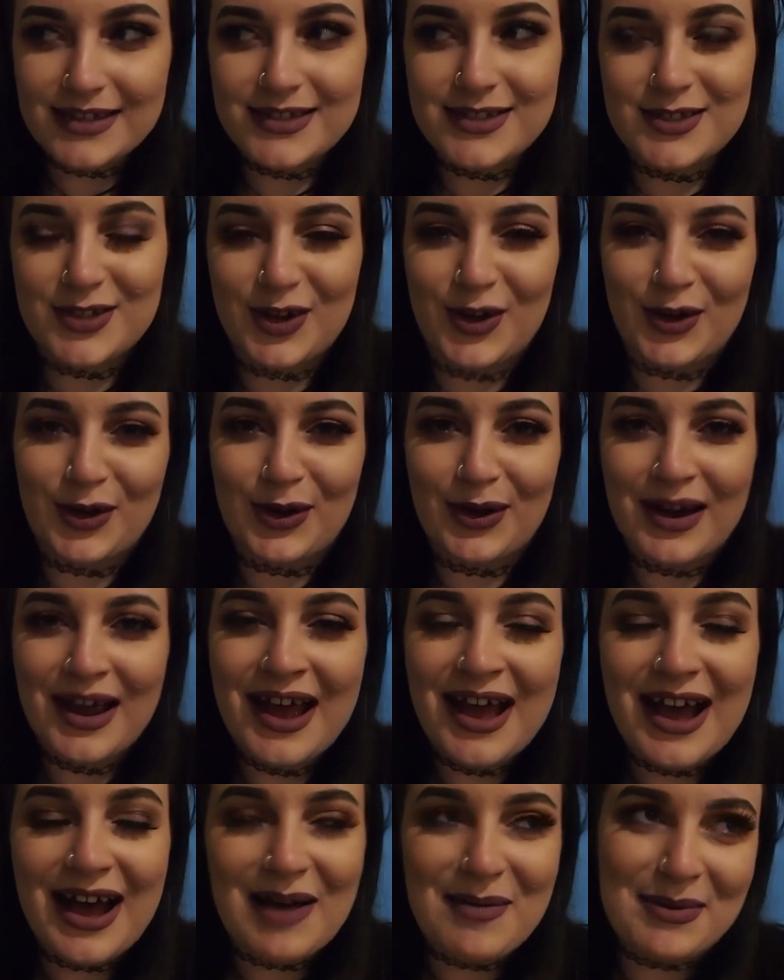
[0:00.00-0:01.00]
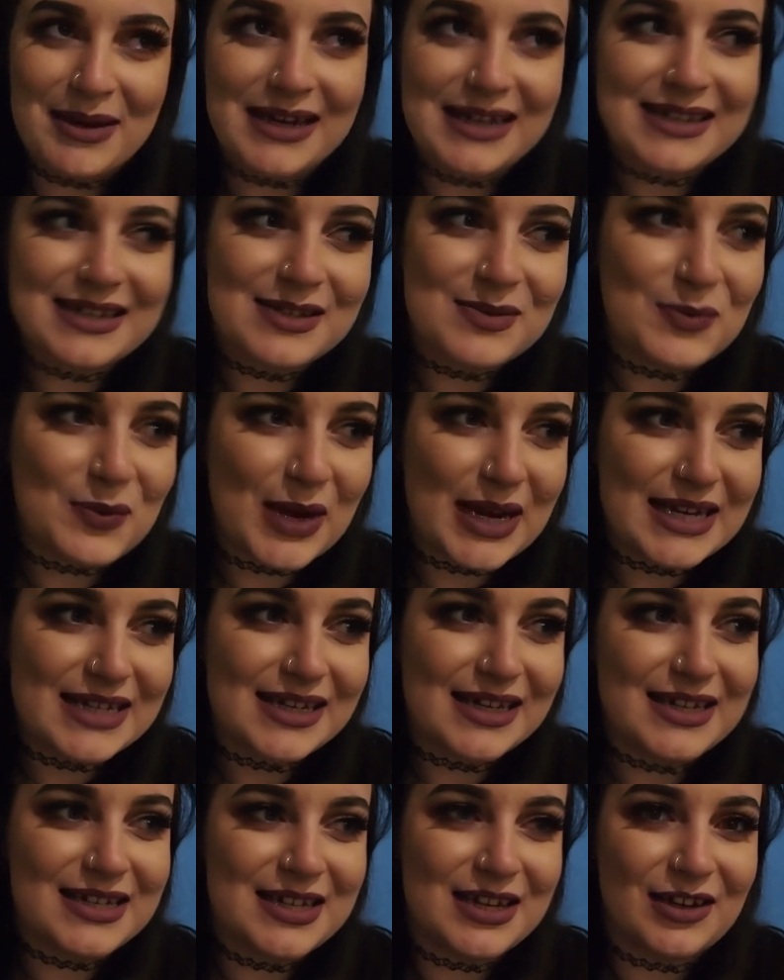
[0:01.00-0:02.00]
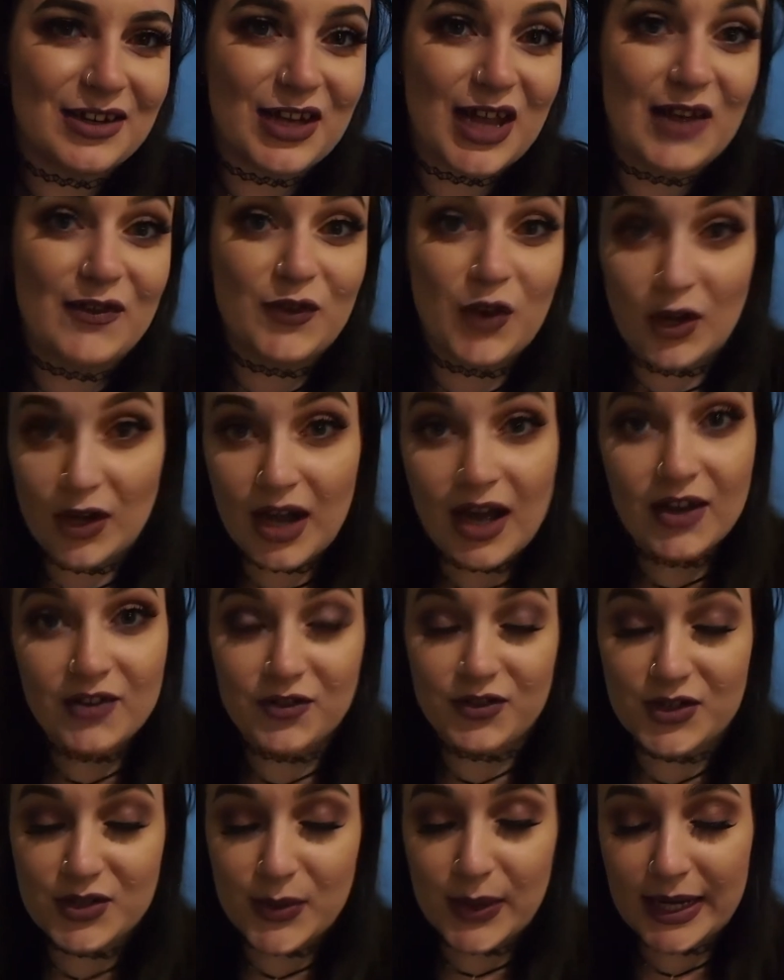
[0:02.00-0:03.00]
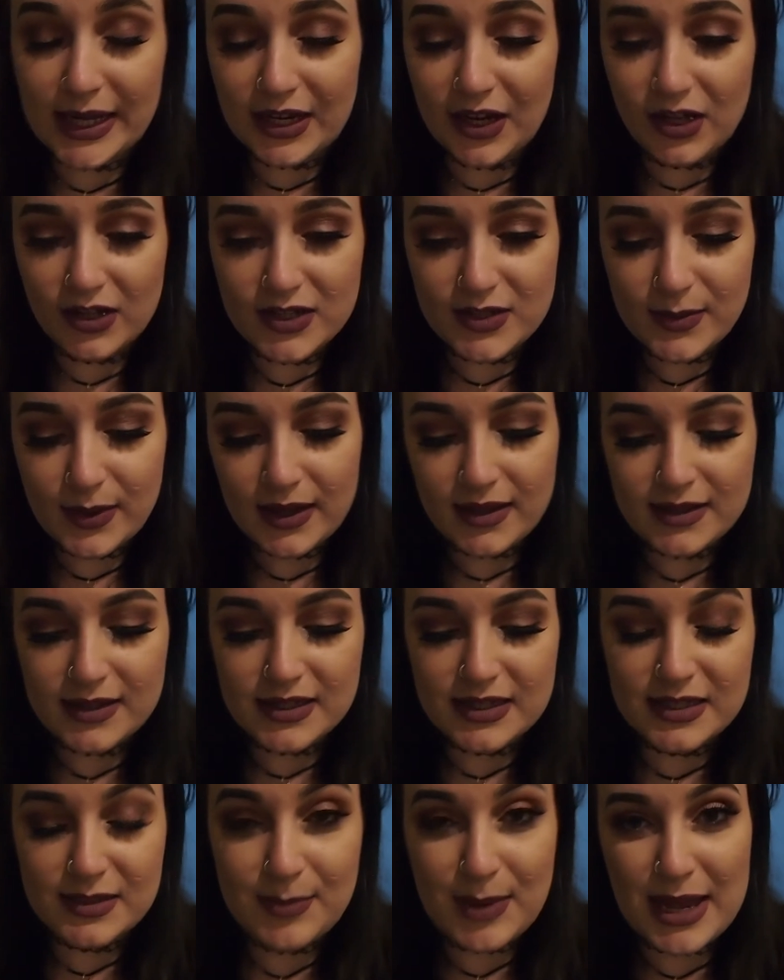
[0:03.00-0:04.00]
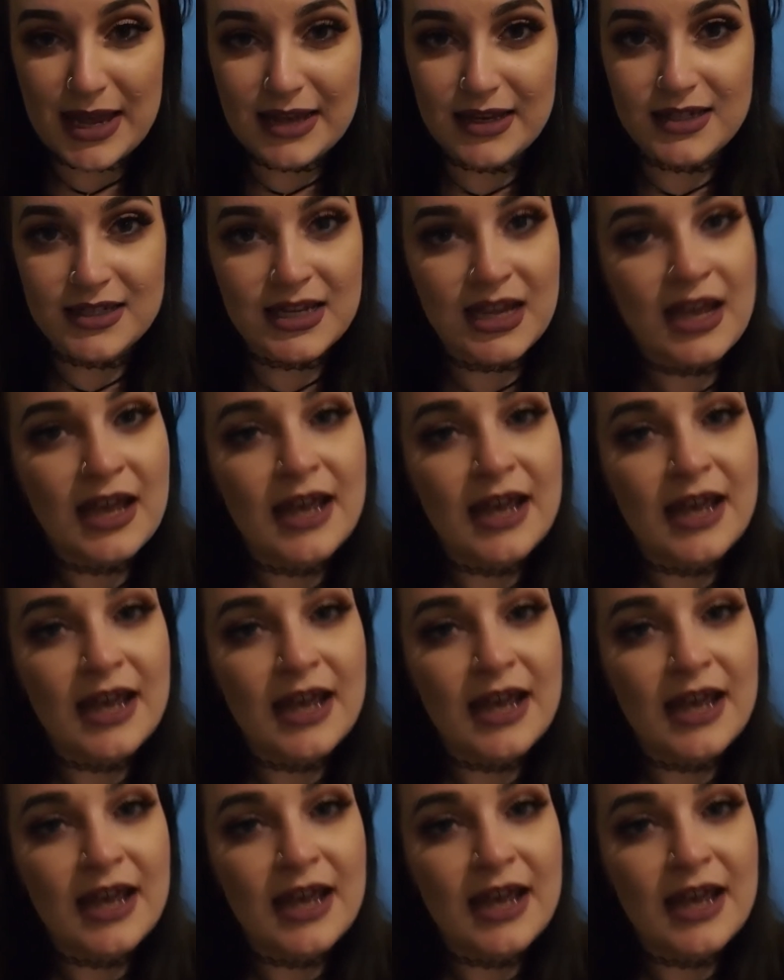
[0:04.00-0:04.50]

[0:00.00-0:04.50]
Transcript: So I'm gonna wait until I've got $120 worth to spend.